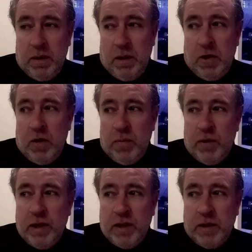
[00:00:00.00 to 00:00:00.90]
A lot of
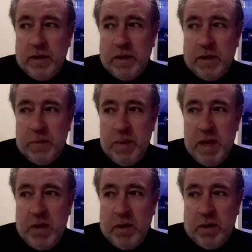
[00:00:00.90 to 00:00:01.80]
prejudices, to
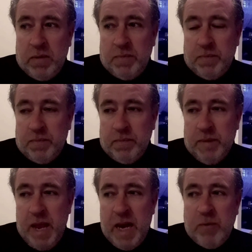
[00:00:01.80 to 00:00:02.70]
me, are
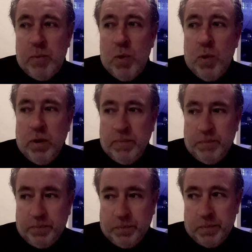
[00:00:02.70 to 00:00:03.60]
inborn,
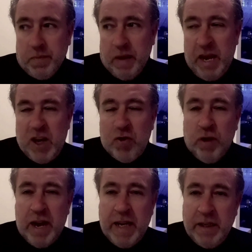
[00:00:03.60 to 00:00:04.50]

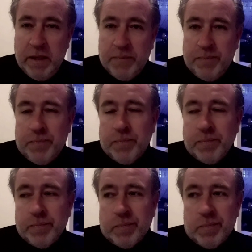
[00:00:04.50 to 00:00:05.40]
ingrained.
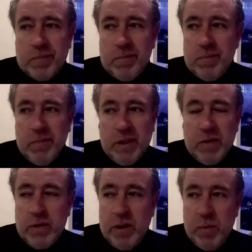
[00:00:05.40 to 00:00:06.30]

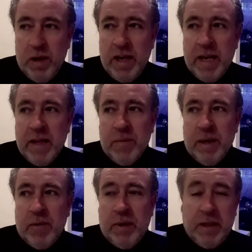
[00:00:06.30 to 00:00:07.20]
So the only way to get them
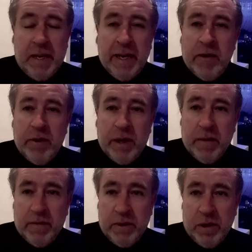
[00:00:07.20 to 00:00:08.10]
out is to get out of your
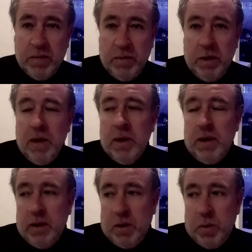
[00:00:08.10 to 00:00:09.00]
comfort zone,
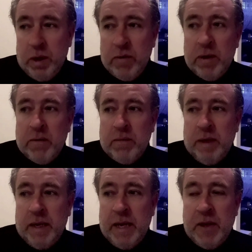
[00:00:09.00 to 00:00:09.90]
go out there
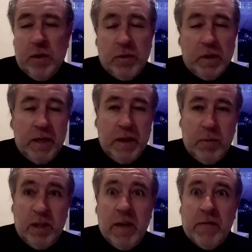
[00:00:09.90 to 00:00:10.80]
and get used to dealing
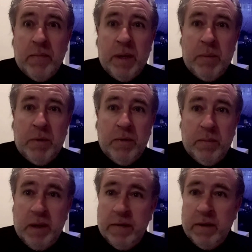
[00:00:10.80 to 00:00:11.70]
with different people
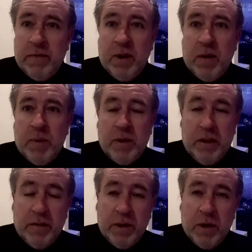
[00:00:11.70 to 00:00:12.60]
from different environments,
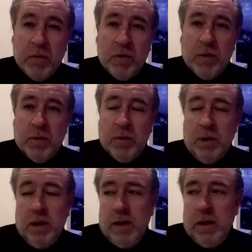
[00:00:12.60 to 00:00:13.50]
different cultures,
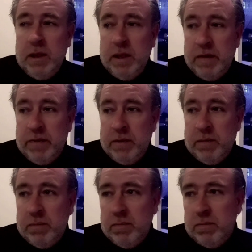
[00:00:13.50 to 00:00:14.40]

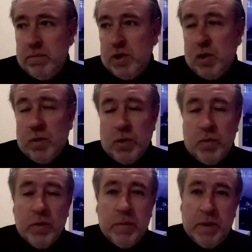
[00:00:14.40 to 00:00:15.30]
different social
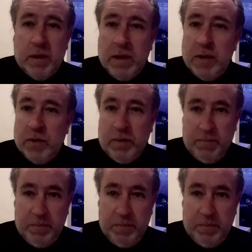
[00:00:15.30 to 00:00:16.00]
groups, etc.